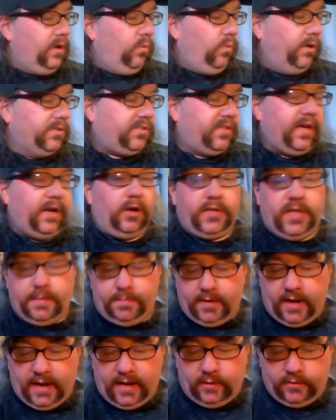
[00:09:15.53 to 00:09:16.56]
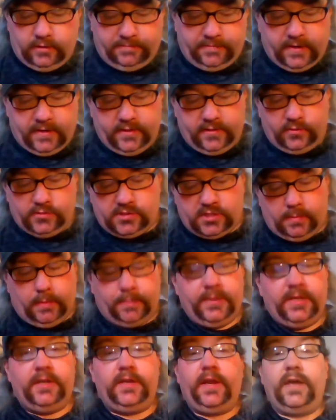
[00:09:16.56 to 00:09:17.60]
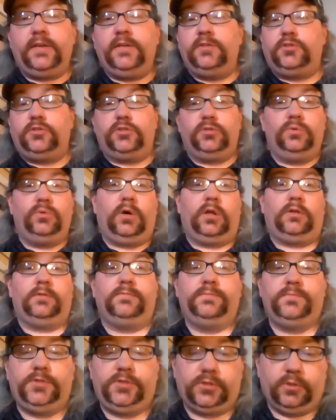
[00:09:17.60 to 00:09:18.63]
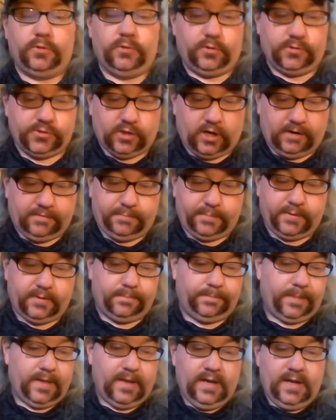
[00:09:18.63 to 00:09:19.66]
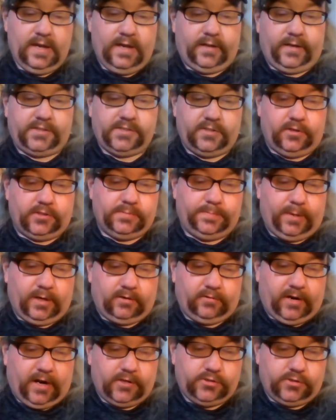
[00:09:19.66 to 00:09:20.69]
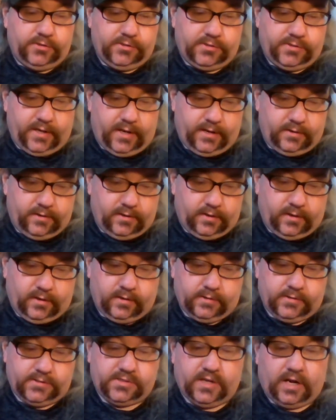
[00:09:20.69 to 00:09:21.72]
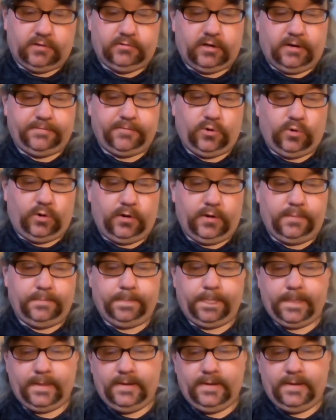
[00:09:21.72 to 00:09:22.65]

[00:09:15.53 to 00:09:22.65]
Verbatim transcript: once again, I'll keep an eye out, and if any of those come up in 92, I'll show those off. But like I said, there's Buck Rogers and uh, Scott Ruffcorn.